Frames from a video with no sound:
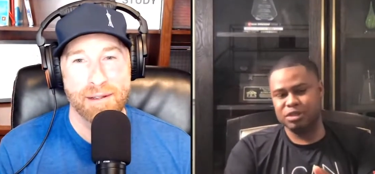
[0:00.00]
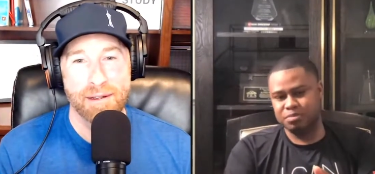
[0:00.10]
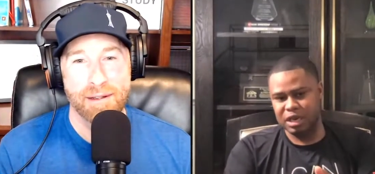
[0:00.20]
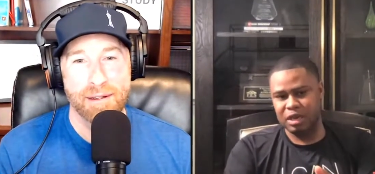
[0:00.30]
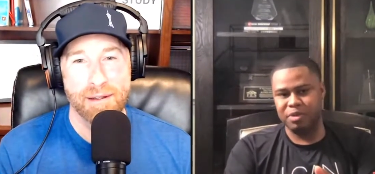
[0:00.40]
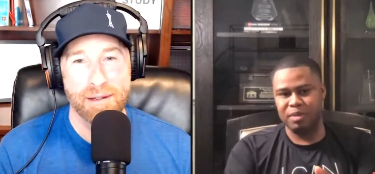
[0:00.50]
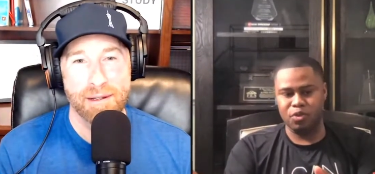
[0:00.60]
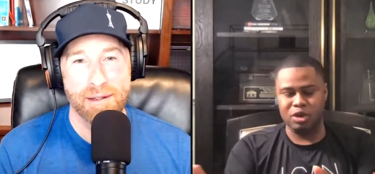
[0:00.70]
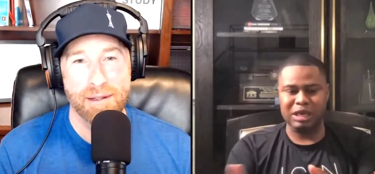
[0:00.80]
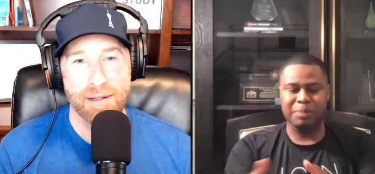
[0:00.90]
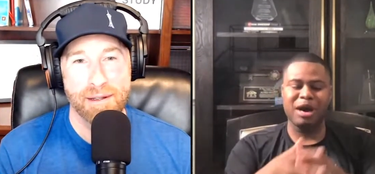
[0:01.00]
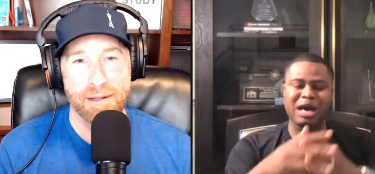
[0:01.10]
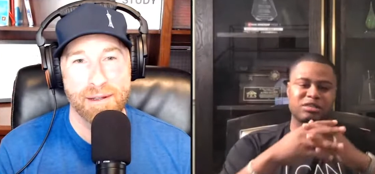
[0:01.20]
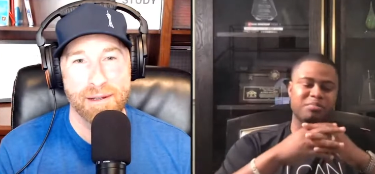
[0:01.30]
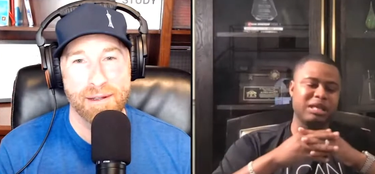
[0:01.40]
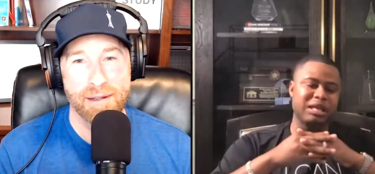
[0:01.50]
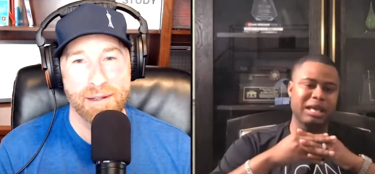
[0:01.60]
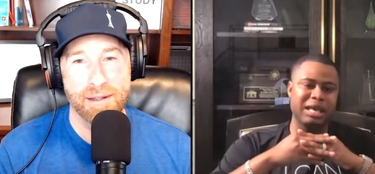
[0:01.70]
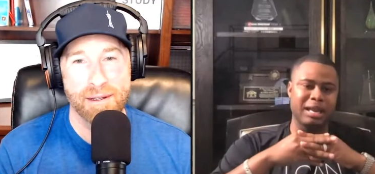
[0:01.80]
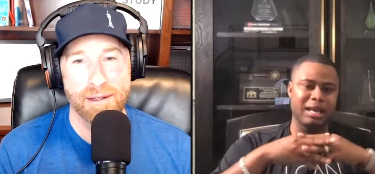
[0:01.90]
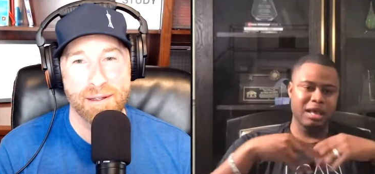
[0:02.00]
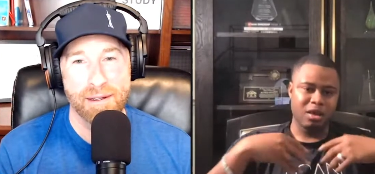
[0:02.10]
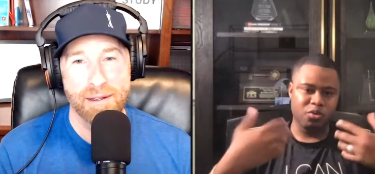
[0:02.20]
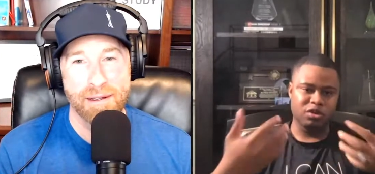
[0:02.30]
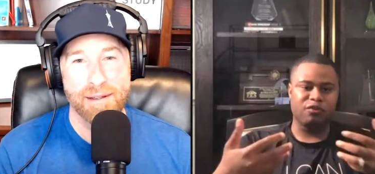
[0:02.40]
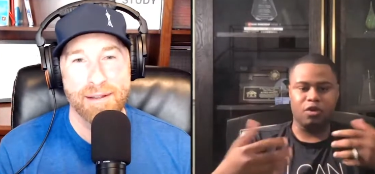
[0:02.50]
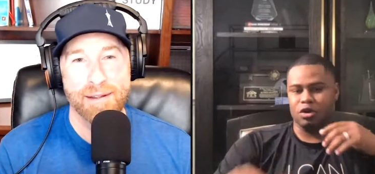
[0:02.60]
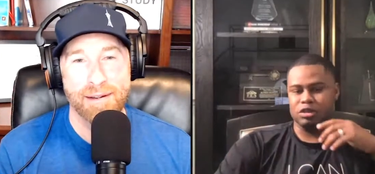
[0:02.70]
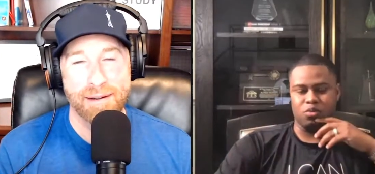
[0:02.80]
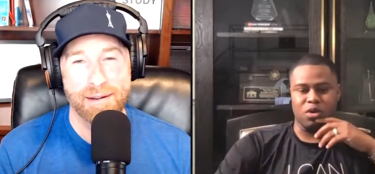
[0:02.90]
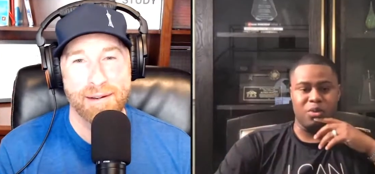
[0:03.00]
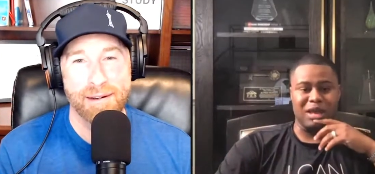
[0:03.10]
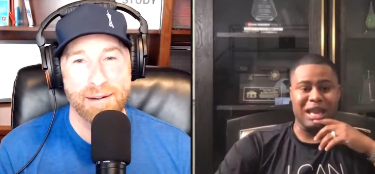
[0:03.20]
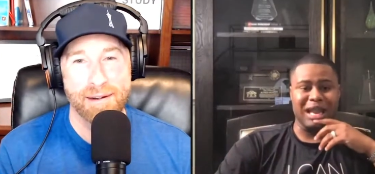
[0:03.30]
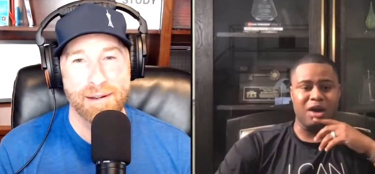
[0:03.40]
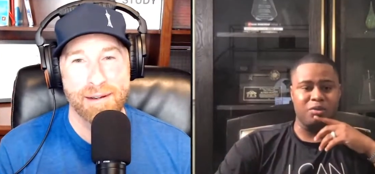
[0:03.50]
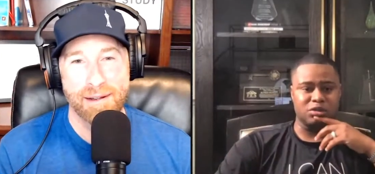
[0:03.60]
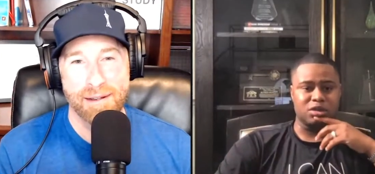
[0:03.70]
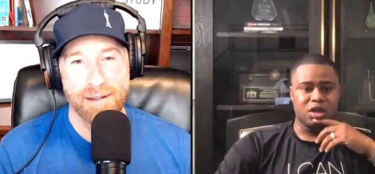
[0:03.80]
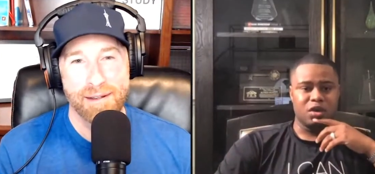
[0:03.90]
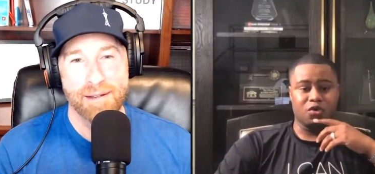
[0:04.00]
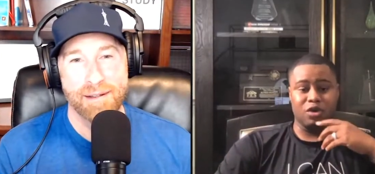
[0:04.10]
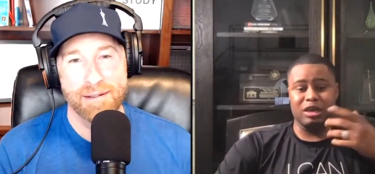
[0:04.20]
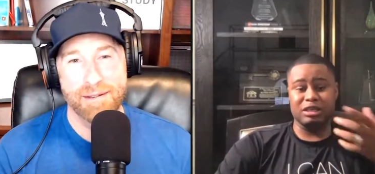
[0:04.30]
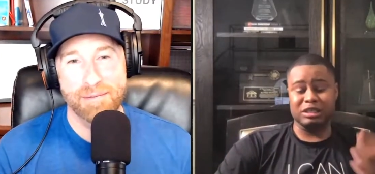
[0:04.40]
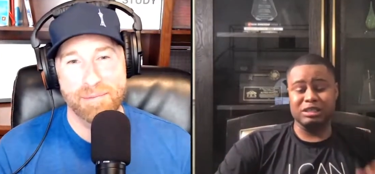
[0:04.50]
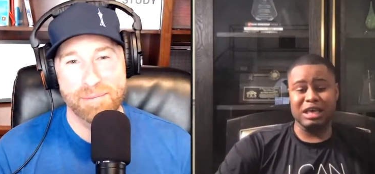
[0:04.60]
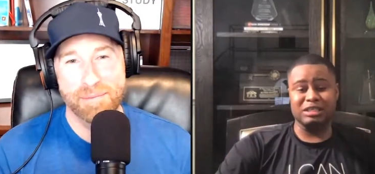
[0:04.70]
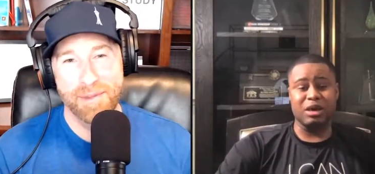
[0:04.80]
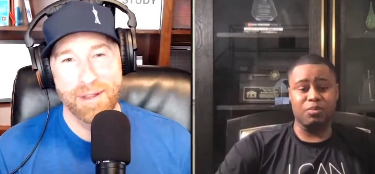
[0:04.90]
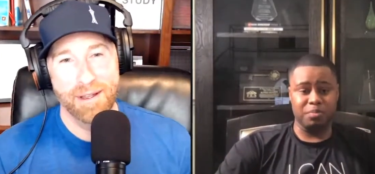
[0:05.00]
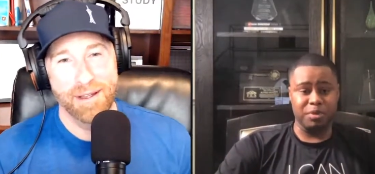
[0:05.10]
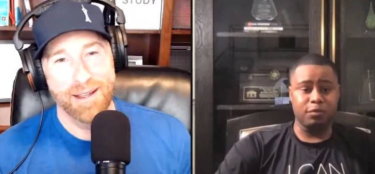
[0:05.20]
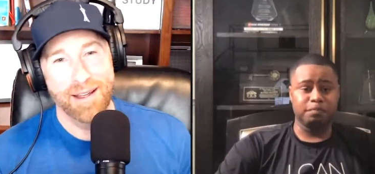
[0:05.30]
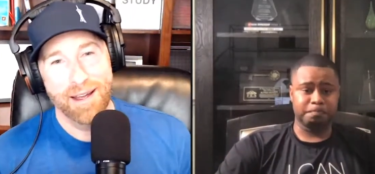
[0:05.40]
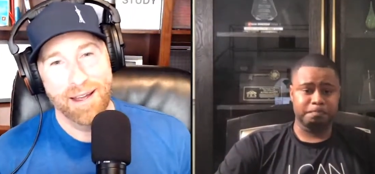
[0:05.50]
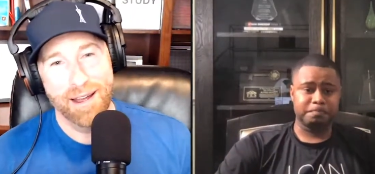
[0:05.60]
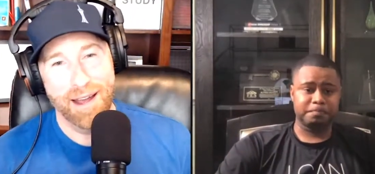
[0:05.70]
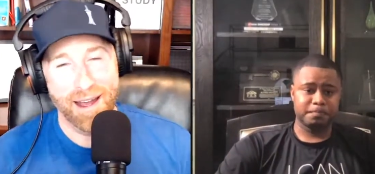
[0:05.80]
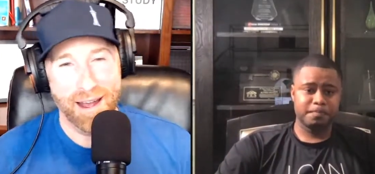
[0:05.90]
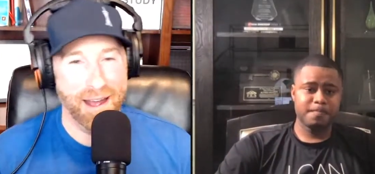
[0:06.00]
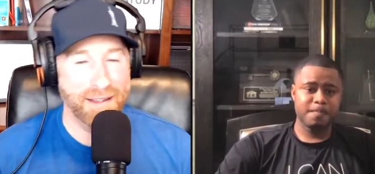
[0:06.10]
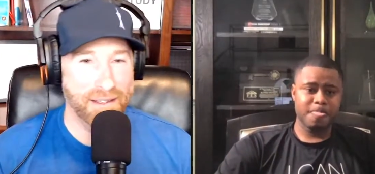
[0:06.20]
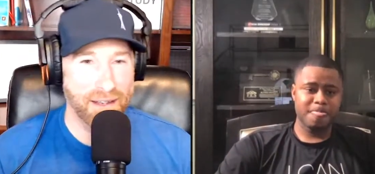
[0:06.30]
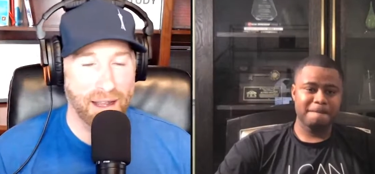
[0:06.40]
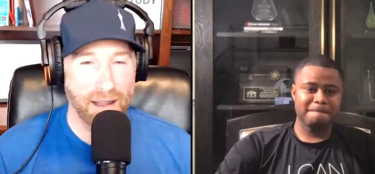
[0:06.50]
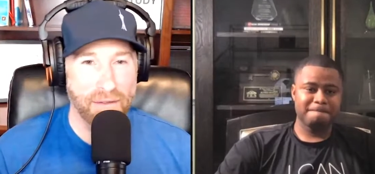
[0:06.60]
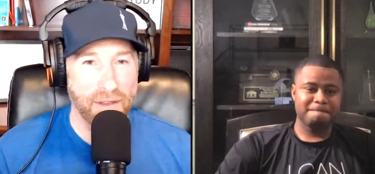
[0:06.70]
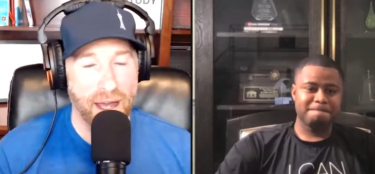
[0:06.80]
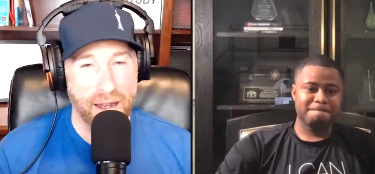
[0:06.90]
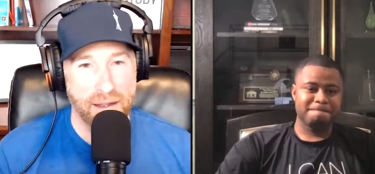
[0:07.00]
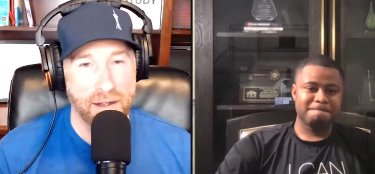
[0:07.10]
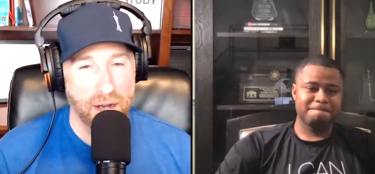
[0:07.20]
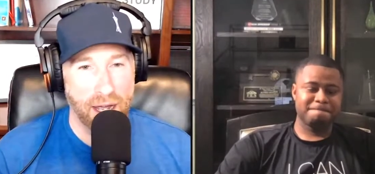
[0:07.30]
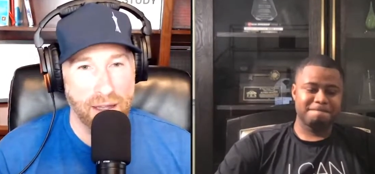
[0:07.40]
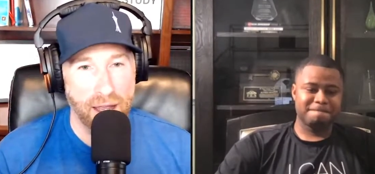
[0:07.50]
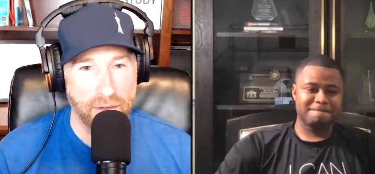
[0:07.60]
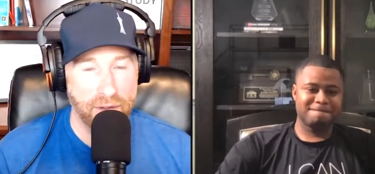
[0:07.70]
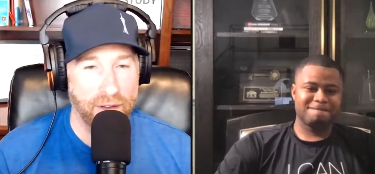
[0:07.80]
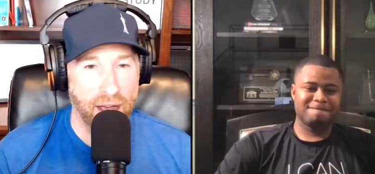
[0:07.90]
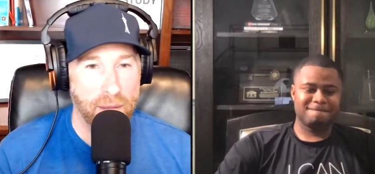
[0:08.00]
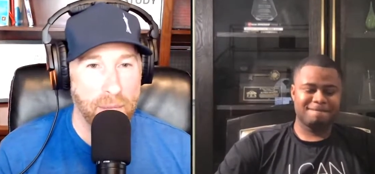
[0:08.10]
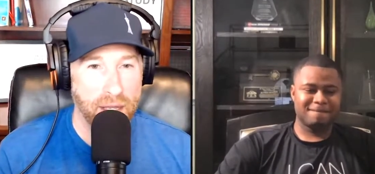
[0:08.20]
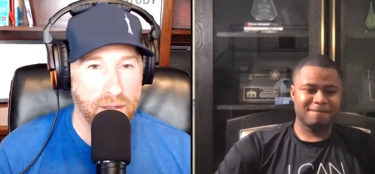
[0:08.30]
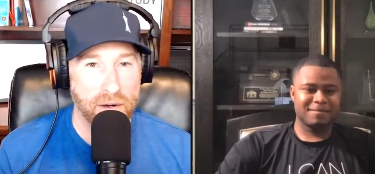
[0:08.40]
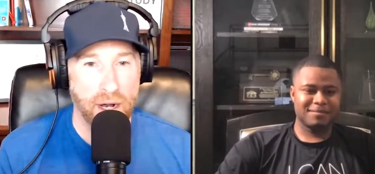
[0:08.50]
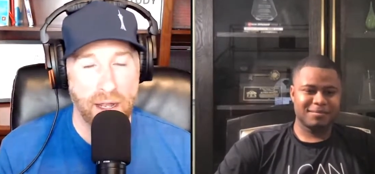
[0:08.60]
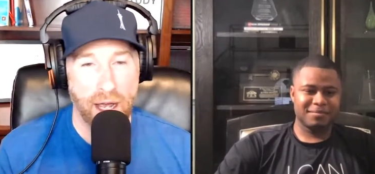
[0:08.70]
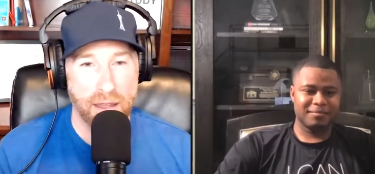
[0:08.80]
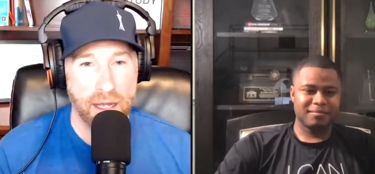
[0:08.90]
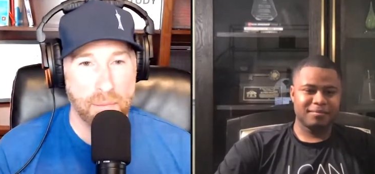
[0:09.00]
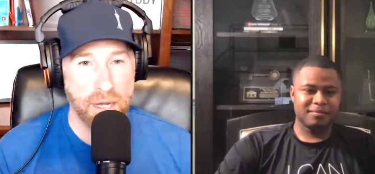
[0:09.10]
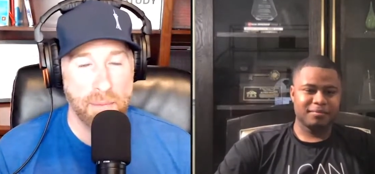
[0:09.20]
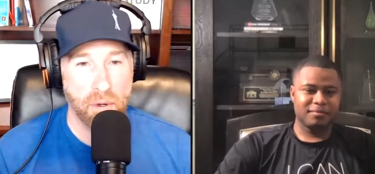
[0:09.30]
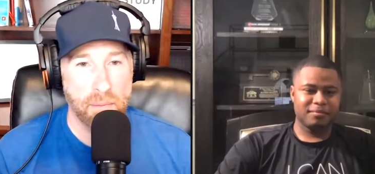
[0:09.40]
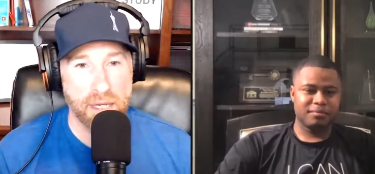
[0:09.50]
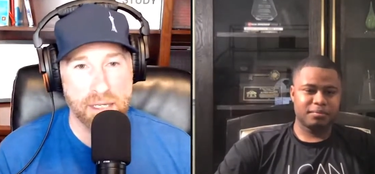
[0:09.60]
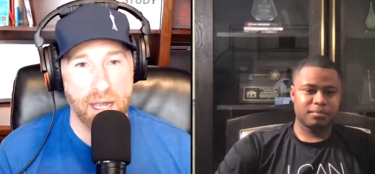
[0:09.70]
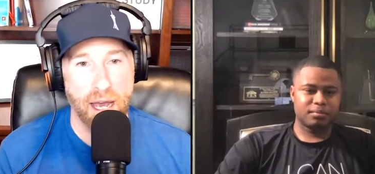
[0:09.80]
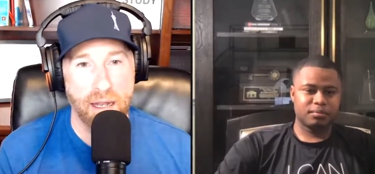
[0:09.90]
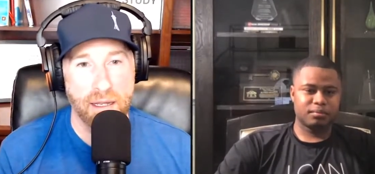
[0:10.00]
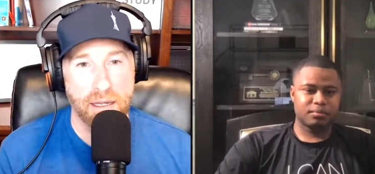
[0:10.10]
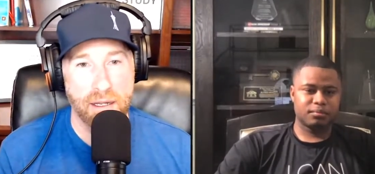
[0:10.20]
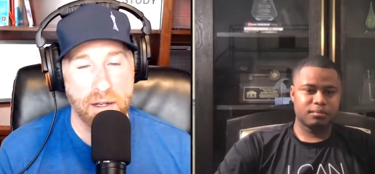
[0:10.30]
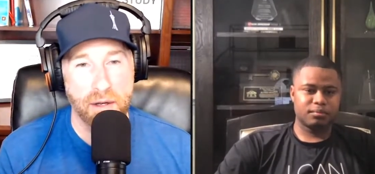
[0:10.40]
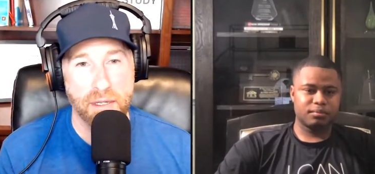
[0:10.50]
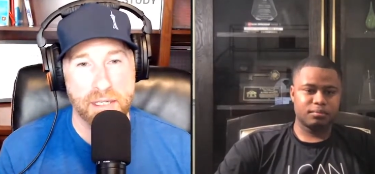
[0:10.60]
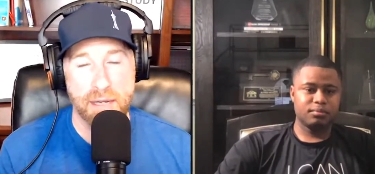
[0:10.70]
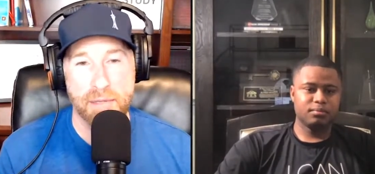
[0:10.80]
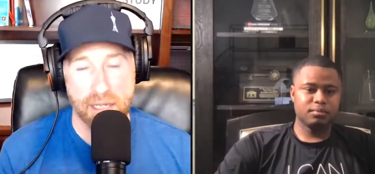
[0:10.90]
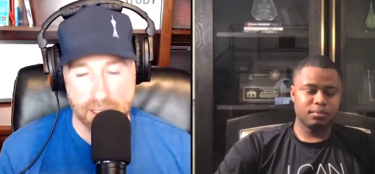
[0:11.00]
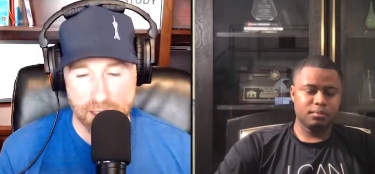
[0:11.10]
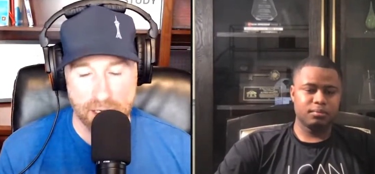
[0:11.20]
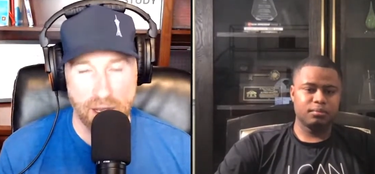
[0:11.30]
Speaker 1: as many people as I possibly can, which flourished to where we at now, which created the success that we built.
Speaker 2: I, I just I love that. You know, I love to find a mentor. I, I think people miss that you know it seems like such an